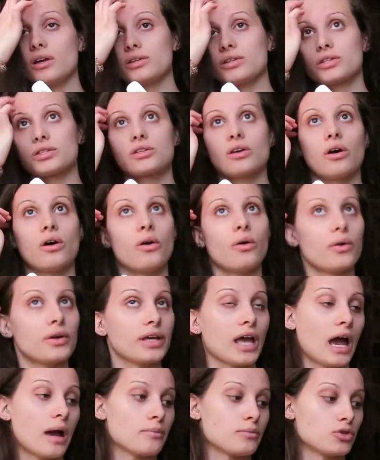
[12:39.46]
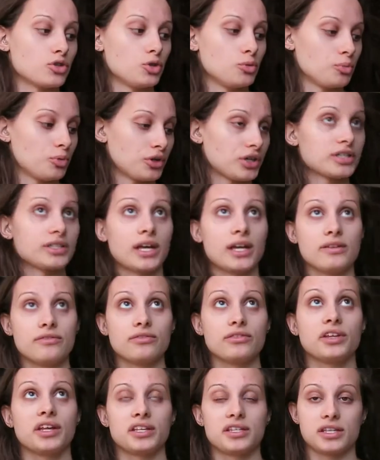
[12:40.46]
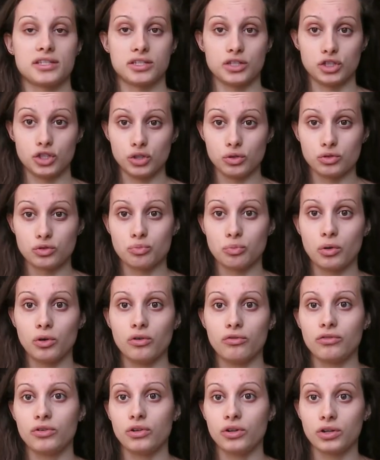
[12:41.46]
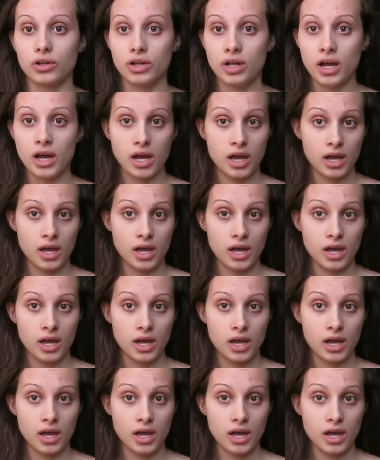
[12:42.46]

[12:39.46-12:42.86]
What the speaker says: So yeah, I'm super excited for this. It's a huge bowl full.